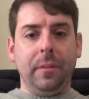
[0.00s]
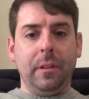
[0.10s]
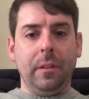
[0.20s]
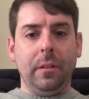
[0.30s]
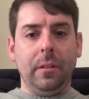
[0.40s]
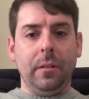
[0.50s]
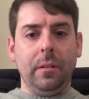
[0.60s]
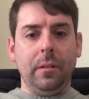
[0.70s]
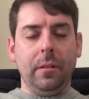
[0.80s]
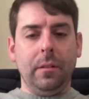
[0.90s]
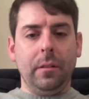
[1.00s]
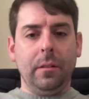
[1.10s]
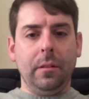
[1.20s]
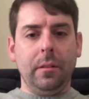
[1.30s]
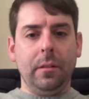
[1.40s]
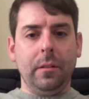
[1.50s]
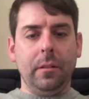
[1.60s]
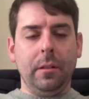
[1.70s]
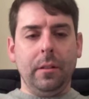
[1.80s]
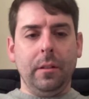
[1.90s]

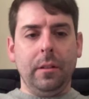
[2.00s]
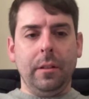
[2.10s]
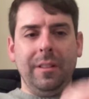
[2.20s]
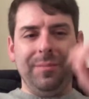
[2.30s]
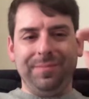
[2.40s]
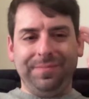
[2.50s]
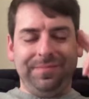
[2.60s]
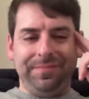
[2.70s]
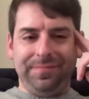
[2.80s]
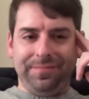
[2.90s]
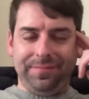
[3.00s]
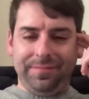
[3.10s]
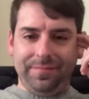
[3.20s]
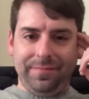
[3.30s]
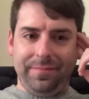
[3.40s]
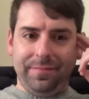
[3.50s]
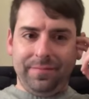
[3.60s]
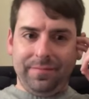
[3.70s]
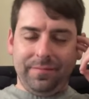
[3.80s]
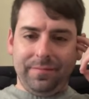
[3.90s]

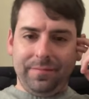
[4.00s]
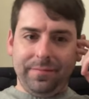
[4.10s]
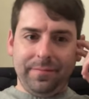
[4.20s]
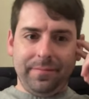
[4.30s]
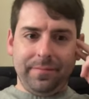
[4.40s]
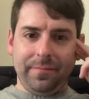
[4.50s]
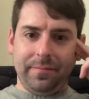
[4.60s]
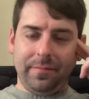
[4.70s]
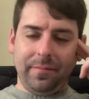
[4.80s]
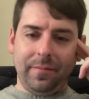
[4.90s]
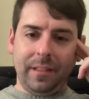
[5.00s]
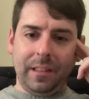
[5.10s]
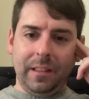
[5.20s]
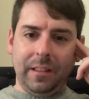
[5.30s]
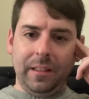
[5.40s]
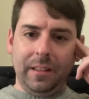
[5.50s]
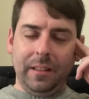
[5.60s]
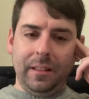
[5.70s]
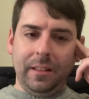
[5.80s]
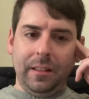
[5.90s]

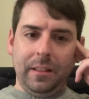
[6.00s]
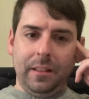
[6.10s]
No words are spoken by the person on screen.